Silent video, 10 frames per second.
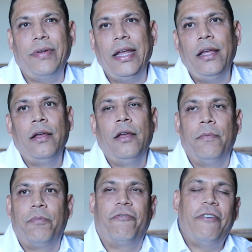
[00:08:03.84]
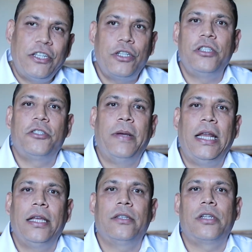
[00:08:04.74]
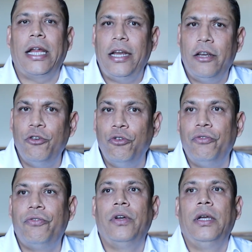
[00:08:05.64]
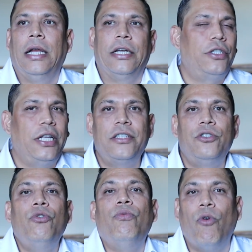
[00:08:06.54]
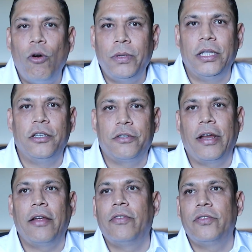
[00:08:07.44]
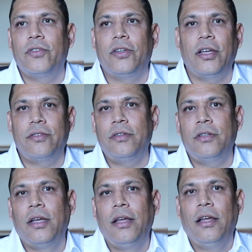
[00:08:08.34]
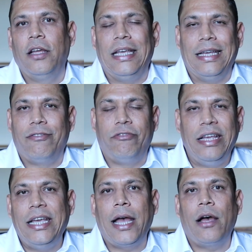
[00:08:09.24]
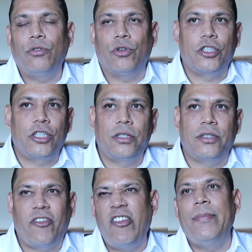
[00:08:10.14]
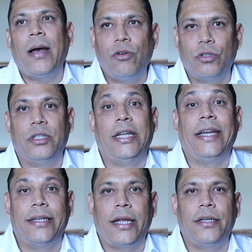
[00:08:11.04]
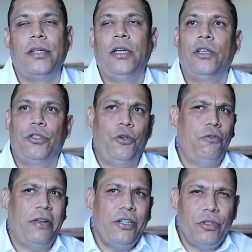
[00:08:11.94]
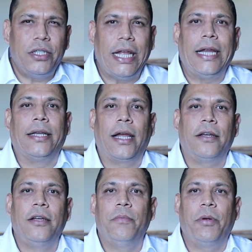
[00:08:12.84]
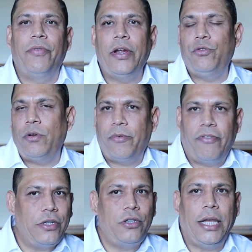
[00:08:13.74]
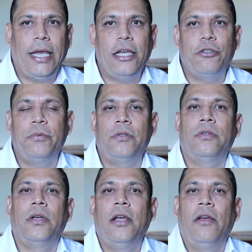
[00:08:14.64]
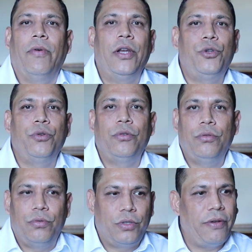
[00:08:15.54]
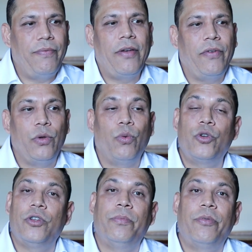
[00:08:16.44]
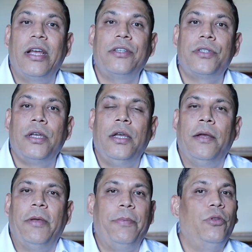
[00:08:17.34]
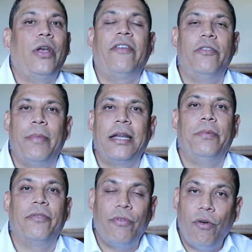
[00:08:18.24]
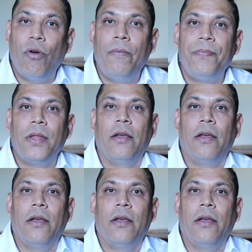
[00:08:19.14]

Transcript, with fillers: very professional smelling, slightly aloof. It's, there's no warmth in this fragrance. It doesn't reek out or scream out date night. So don't wear it to a date night, but wear it to a professional engagement, wear it to somewhere where you want to impress, people you haven't met before,